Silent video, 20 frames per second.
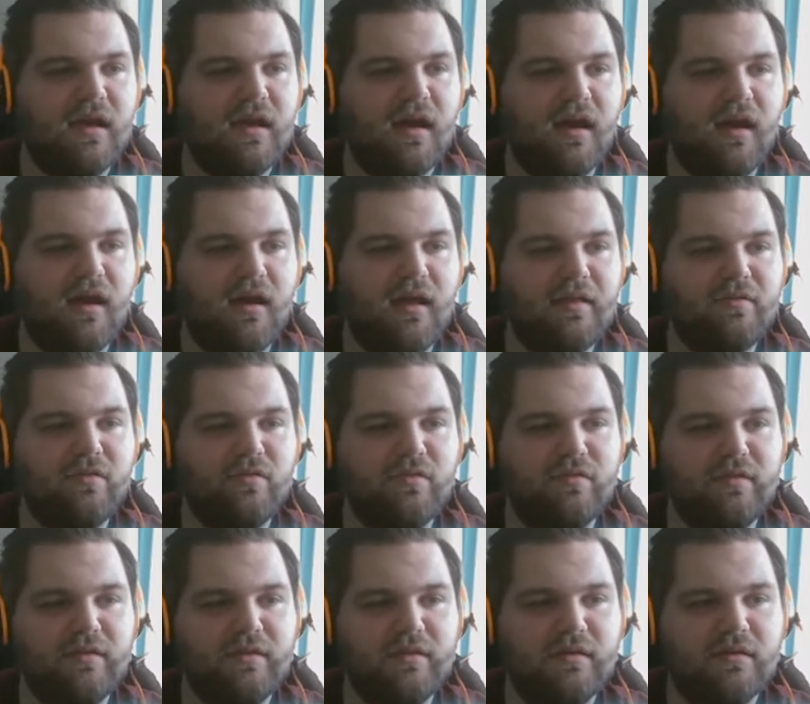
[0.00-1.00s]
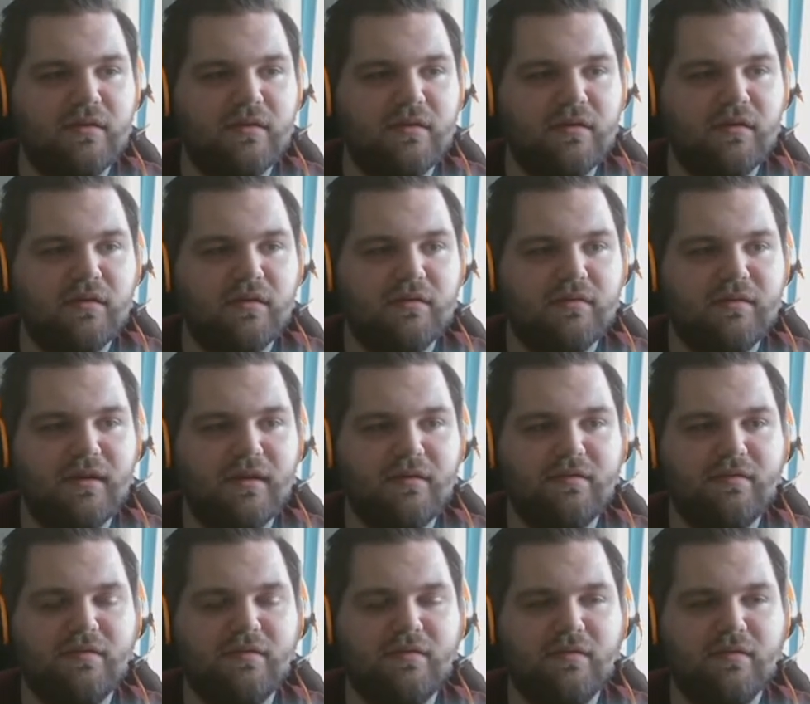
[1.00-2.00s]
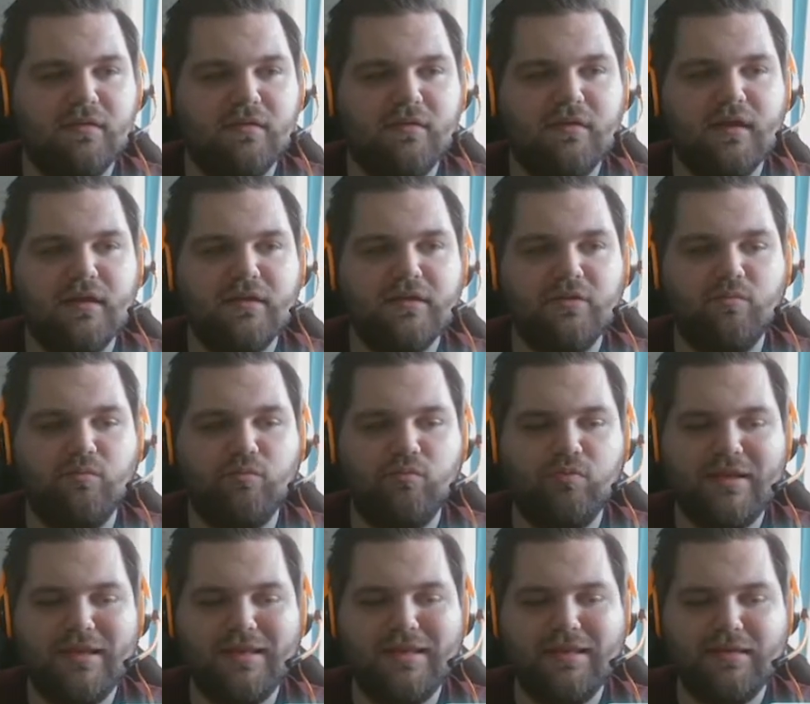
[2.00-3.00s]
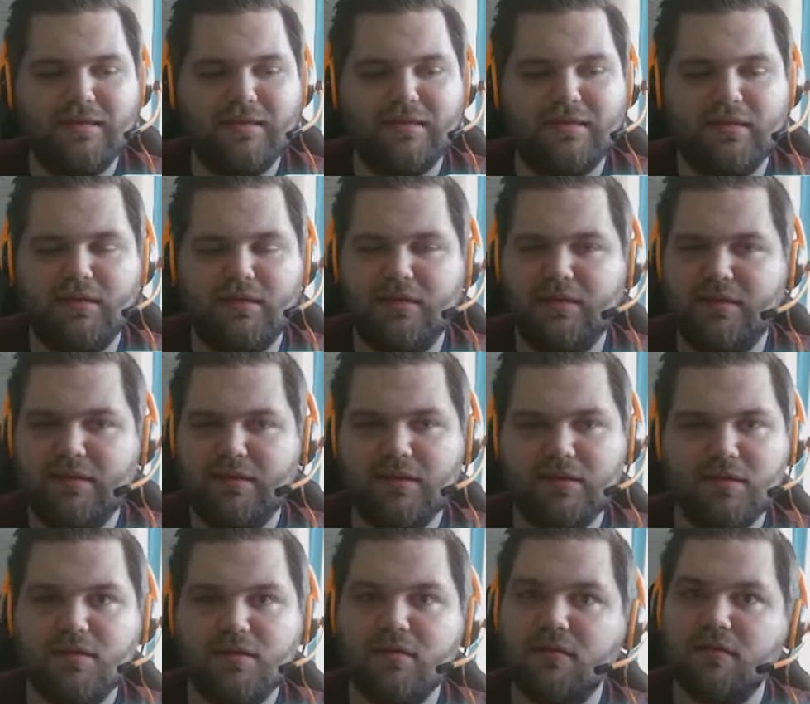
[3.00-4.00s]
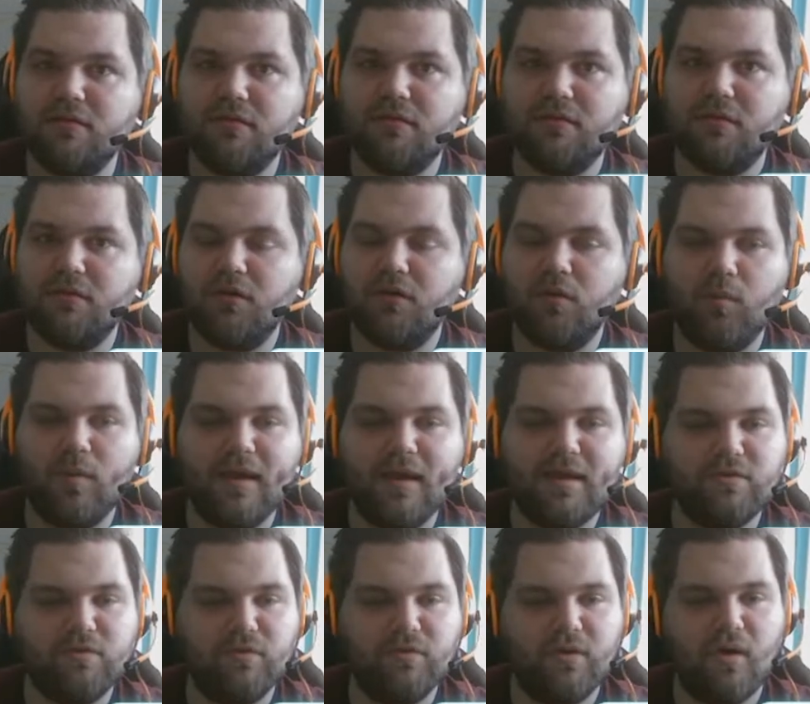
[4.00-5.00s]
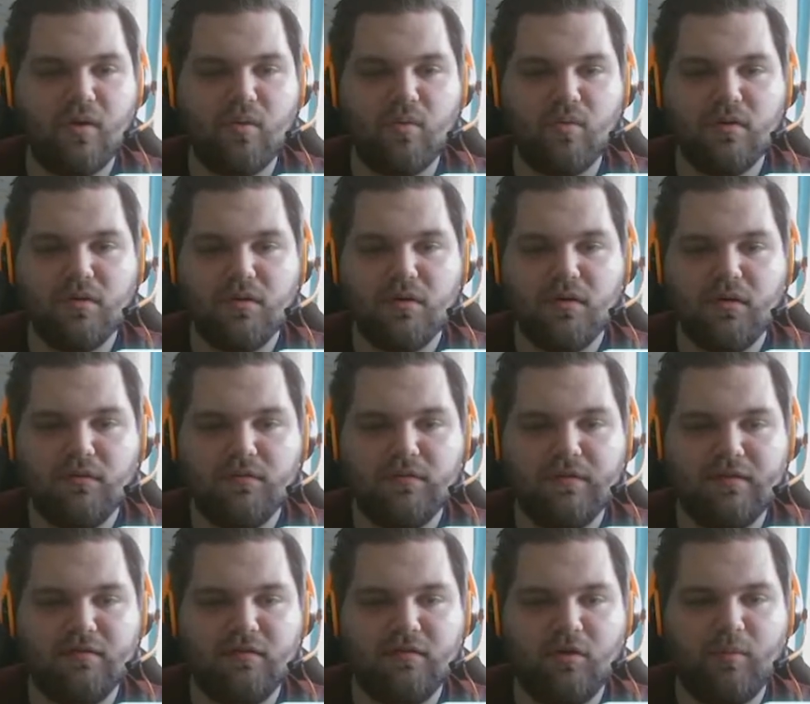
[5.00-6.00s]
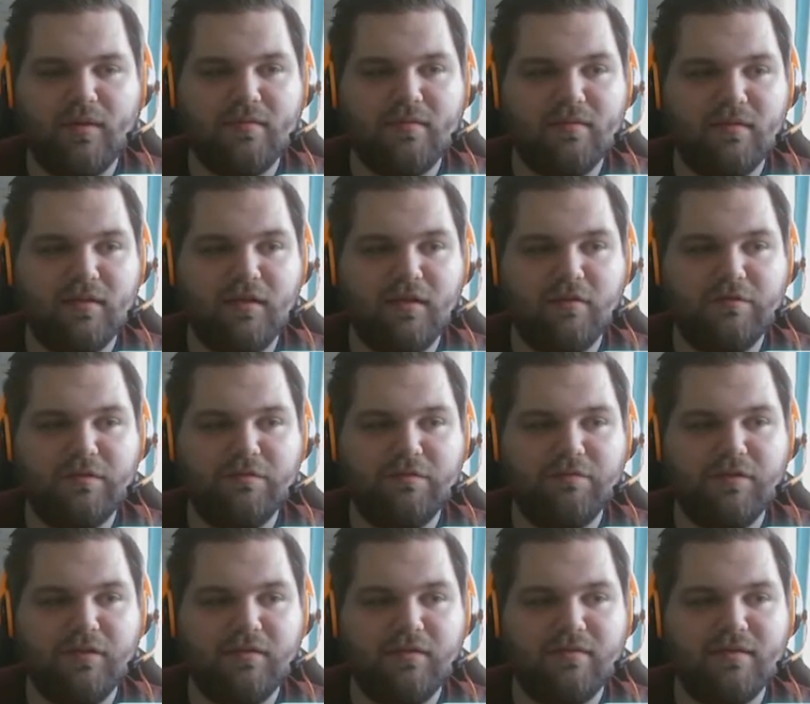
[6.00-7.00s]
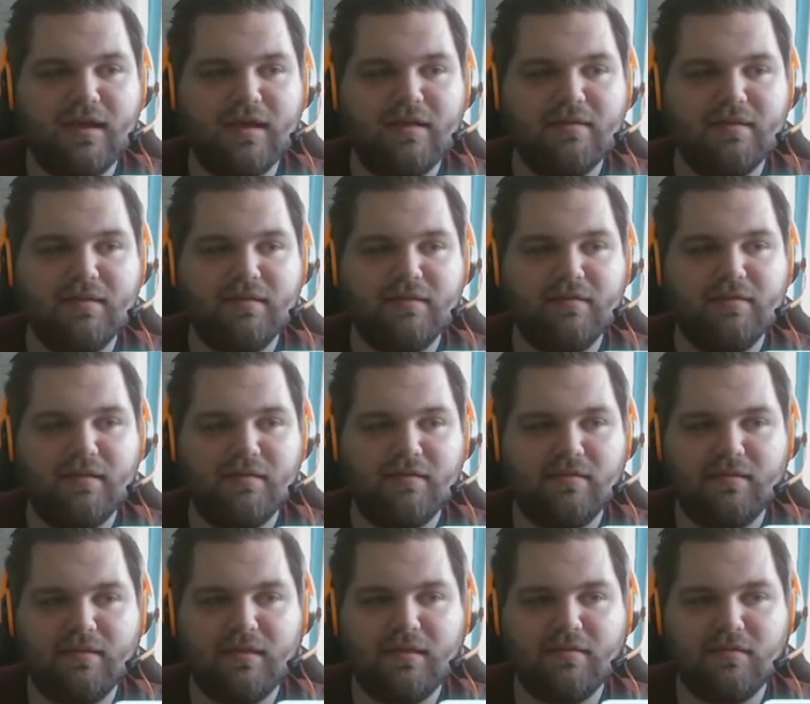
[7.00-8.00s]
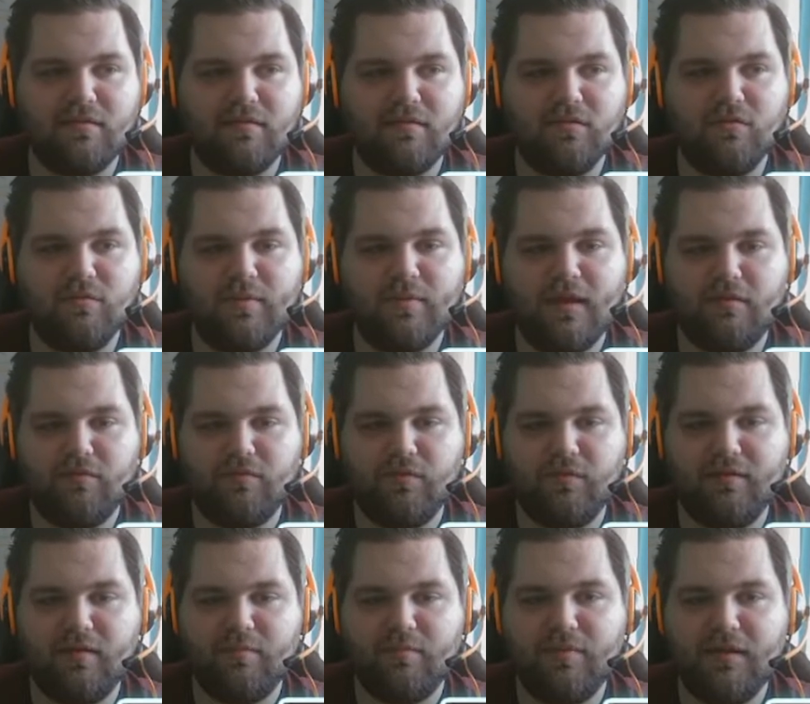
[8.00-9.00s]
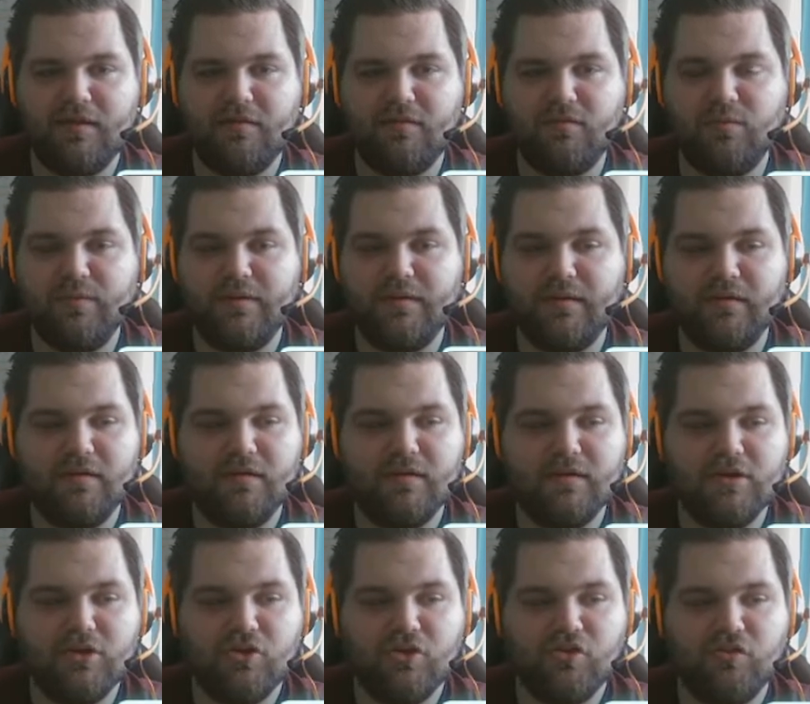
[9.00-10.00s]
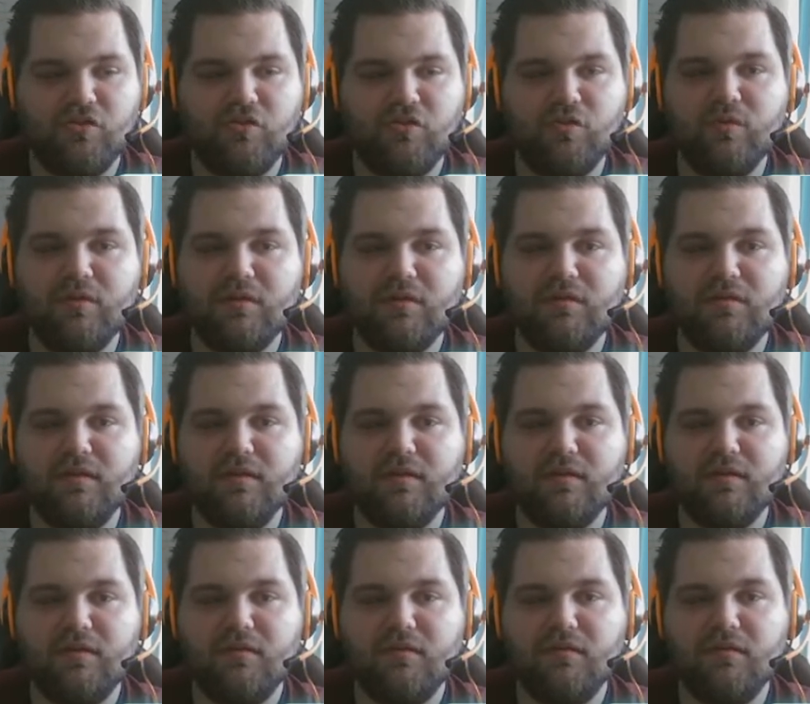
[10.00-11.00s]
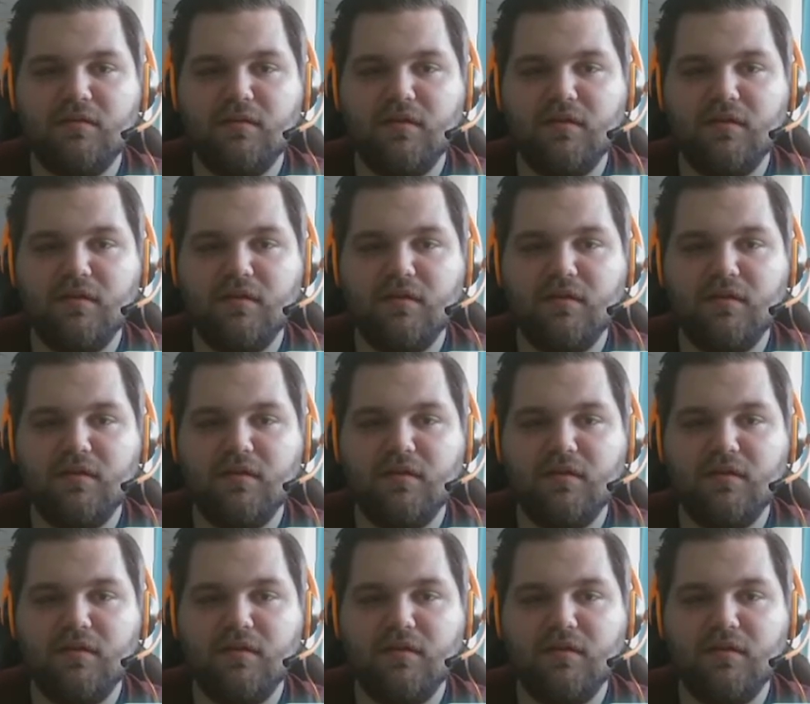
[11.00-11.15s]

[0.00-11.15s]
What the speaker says: As you see, there's not a really clear way to go. There's always a lot of different sizings. Let's assume he has, for example, ace queen suited here.